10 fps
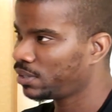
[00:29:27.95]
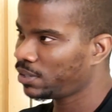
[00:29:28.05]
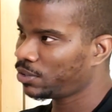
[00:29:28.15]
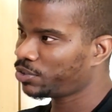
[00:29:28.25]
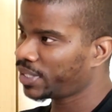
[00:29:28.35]
the
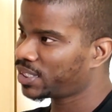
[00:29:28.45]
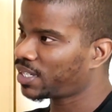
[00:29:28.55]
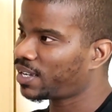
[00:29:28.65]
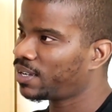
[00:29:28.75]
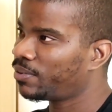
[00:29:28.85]
little tray
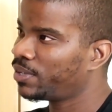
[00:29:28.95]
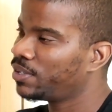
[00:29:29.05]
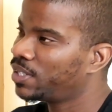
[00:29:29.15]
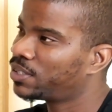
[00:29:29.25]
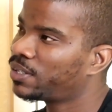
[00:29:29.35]
slot where
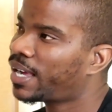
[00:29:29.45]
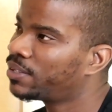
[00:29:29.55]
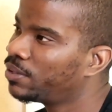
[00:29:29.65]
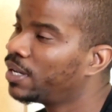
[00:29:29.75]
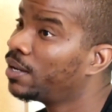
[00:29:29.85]
you get your
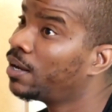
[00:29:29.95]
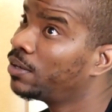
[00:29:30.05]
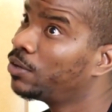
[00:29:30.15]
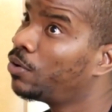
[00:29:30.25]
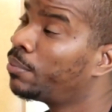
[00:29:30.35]
after
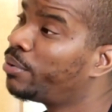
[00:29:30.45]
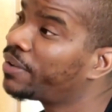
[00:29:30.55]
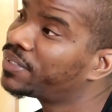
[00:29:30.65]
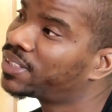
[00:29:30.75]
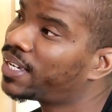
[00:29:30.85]
at, during
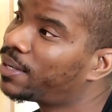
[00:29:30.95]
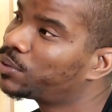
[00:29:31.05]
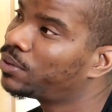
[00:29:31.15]
breakfast time.